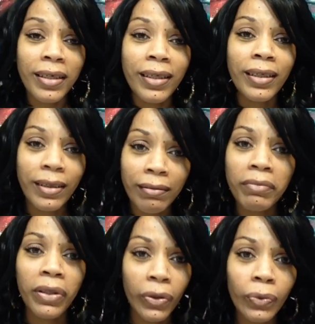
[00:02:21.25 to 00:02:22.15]
It's a
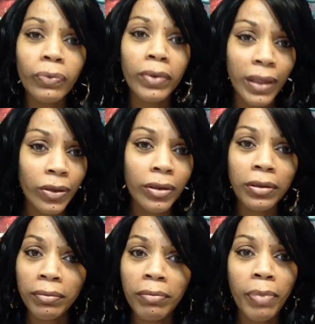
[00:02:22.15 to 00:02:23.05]
cute
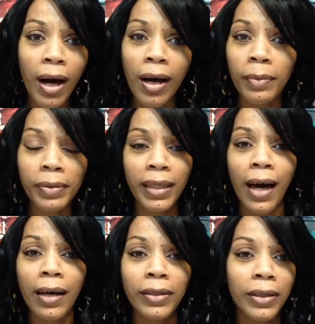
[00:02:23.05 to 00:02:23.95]
little bob style.